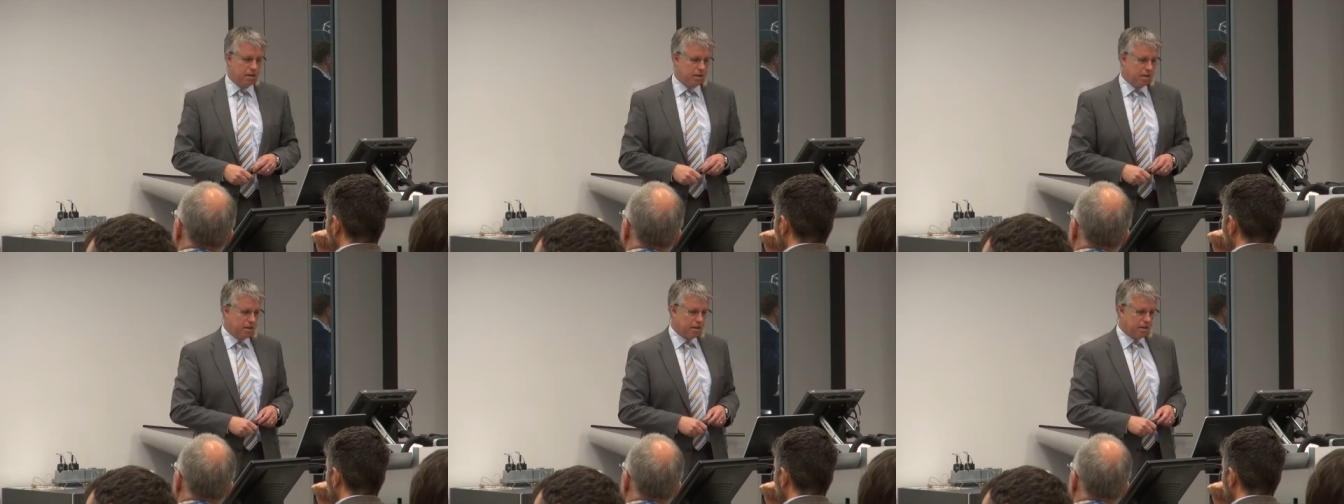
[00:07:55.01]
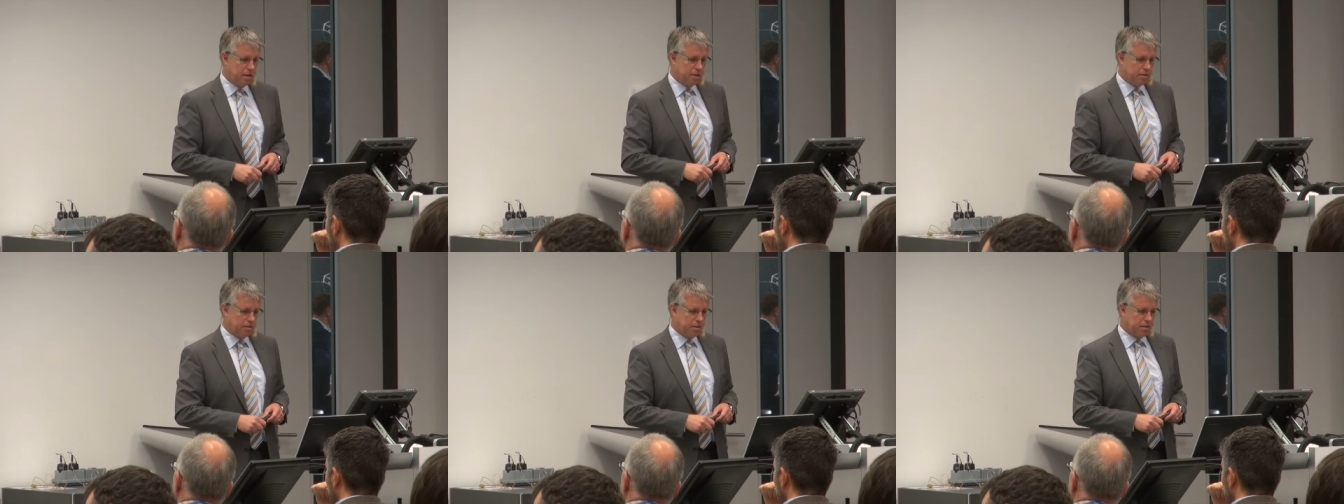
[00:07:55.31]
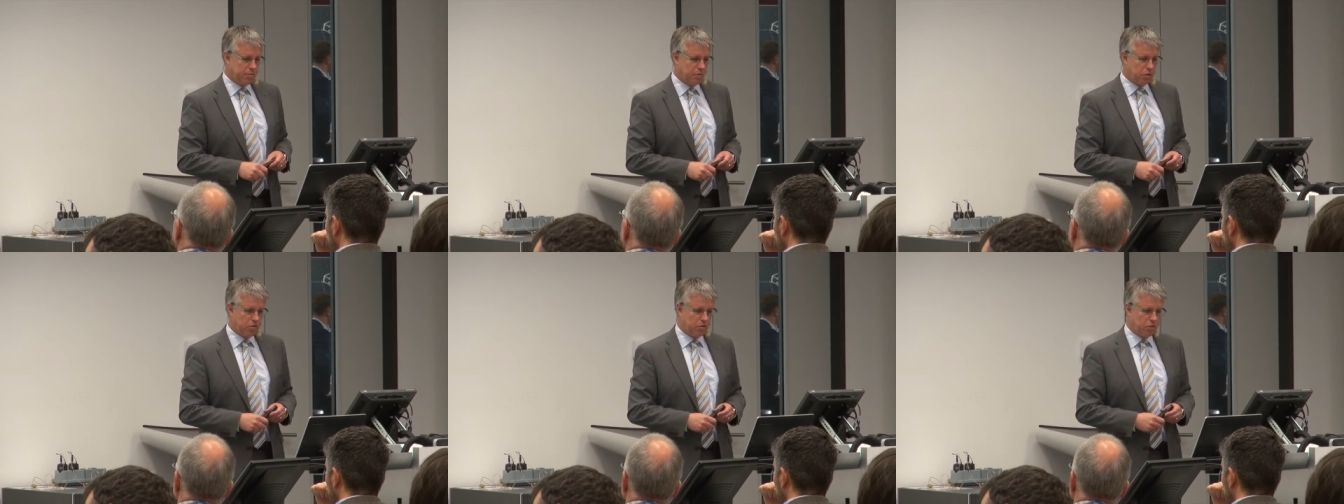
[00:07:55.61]

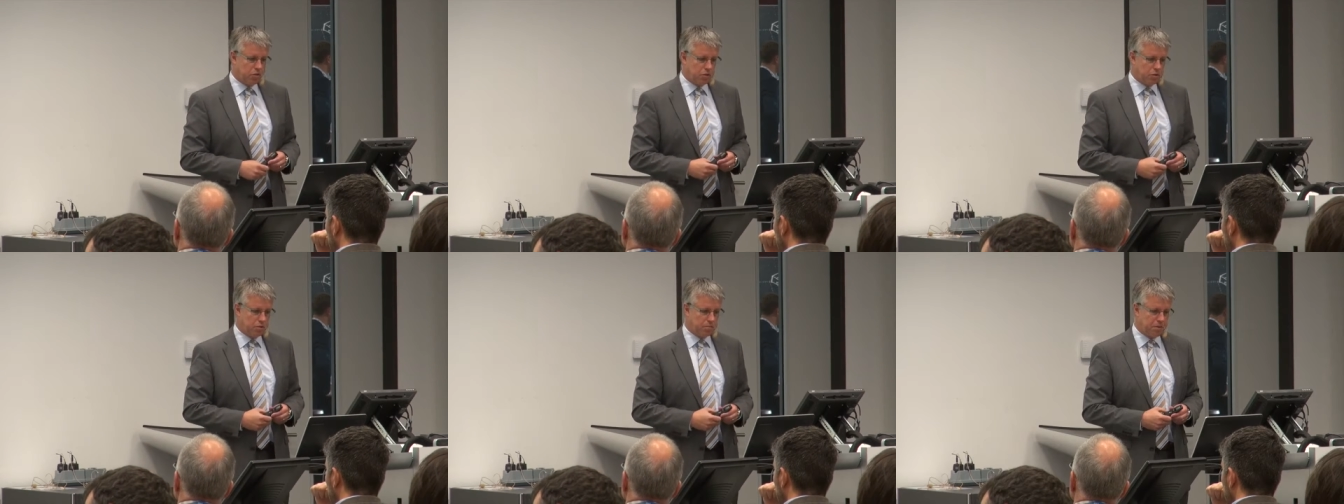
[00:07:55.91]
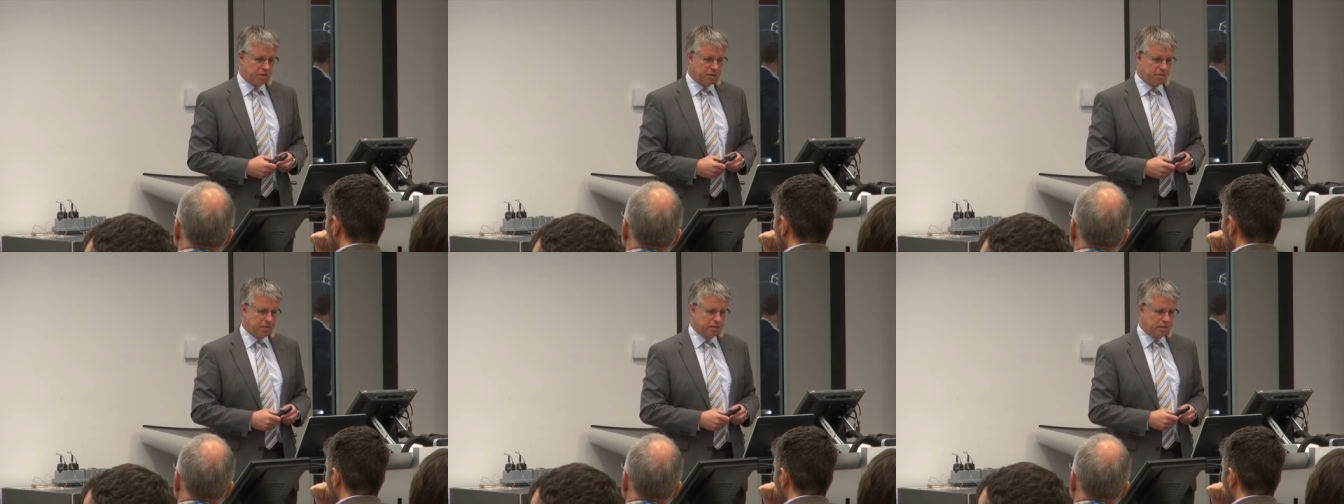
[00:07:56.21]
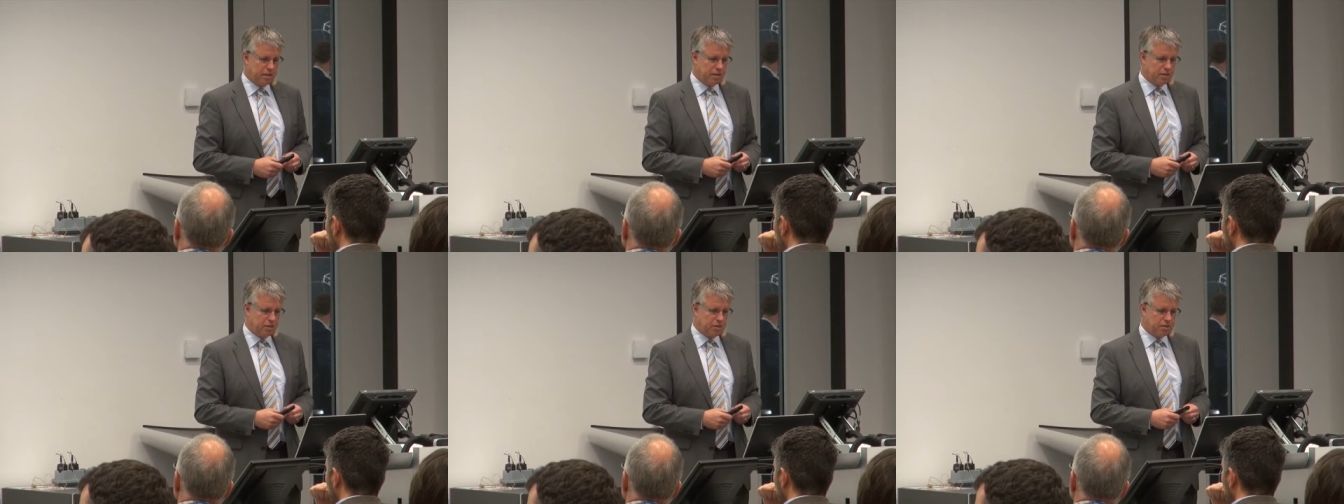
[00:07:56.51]
there were first
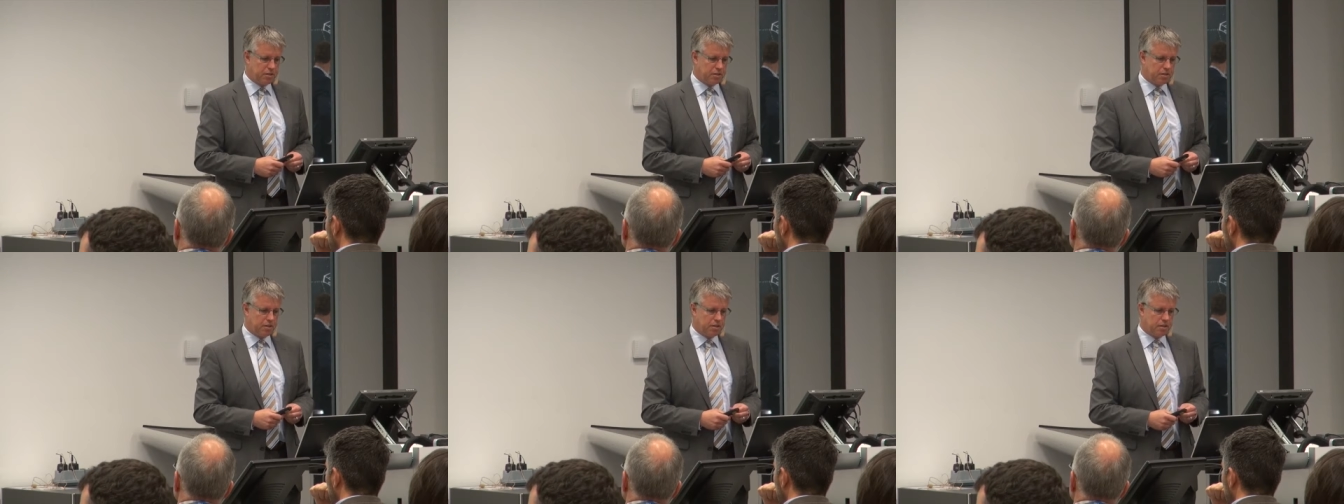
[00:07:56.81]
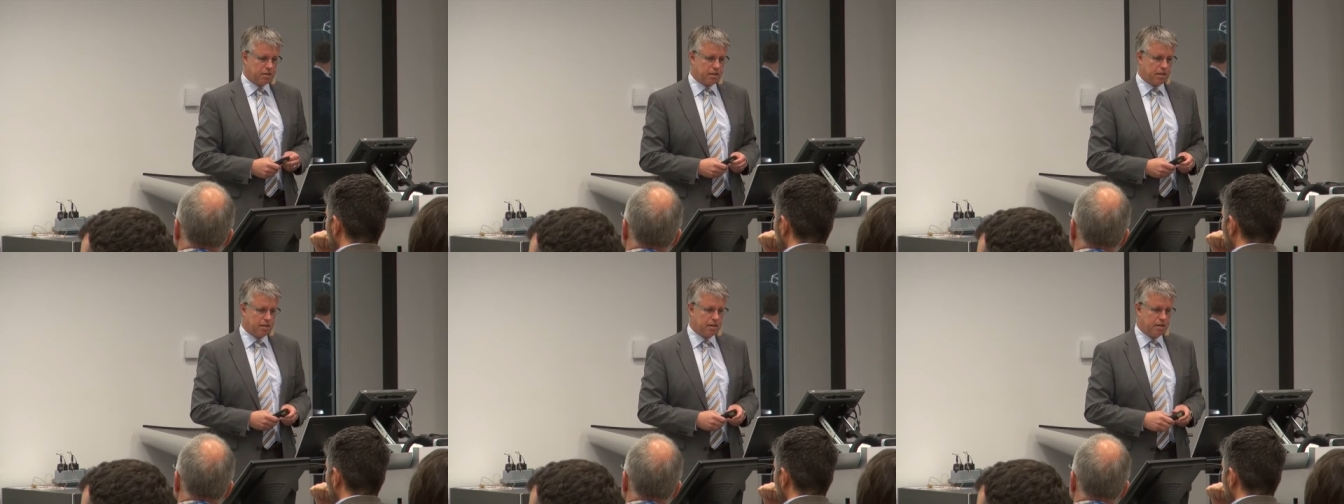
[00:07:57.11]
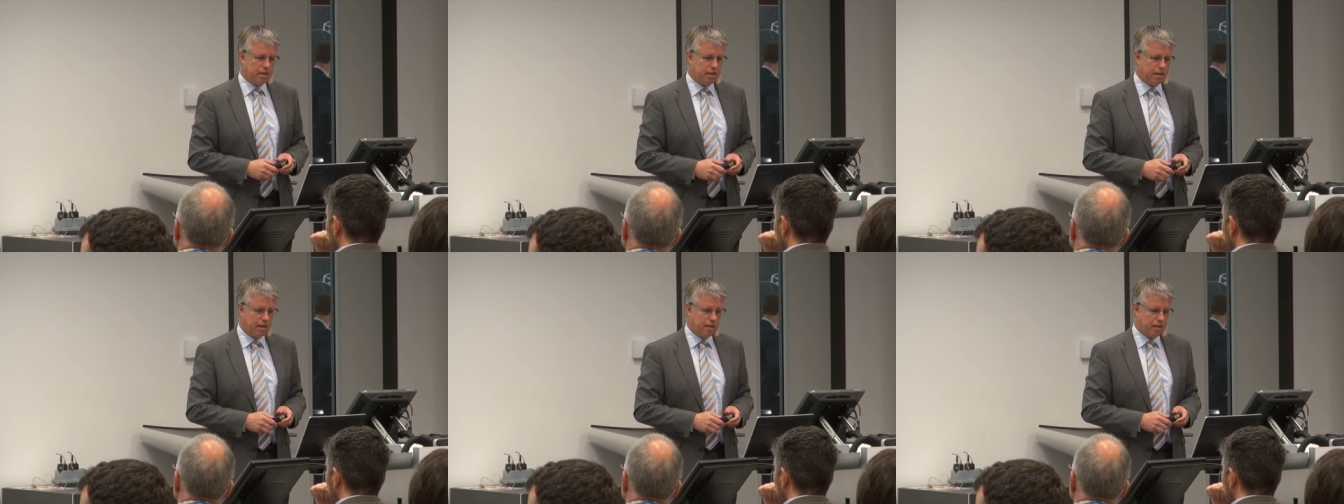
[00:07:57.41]
presentations
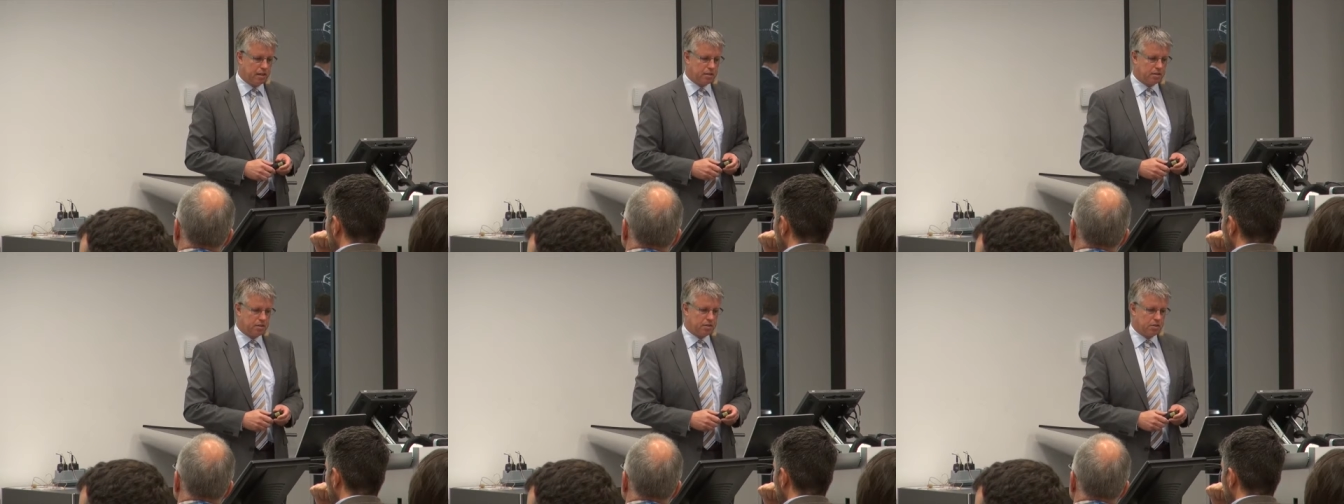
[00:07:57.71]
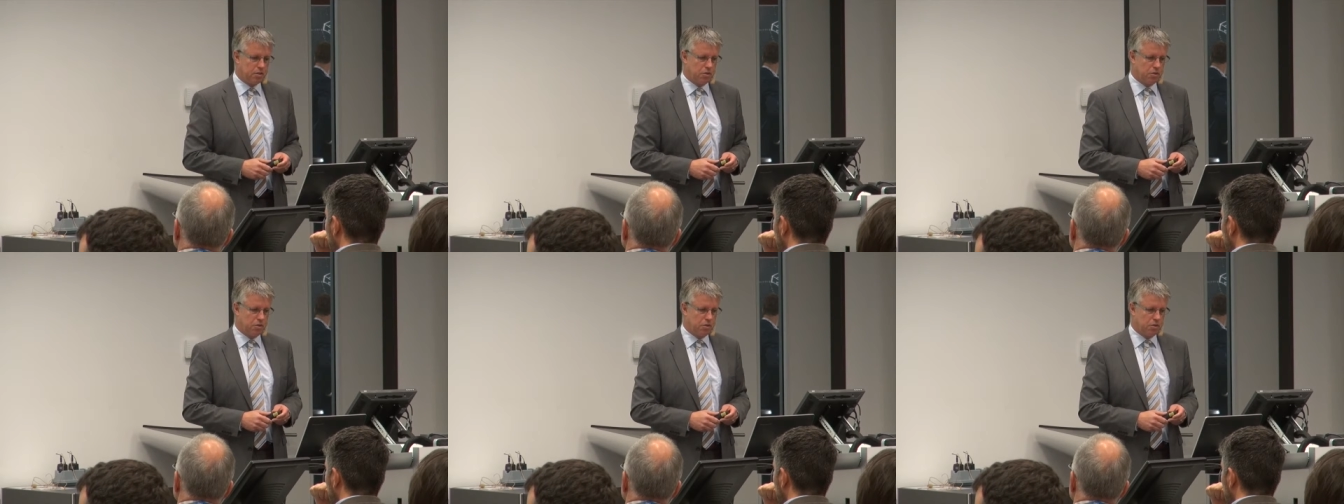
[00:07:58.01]
held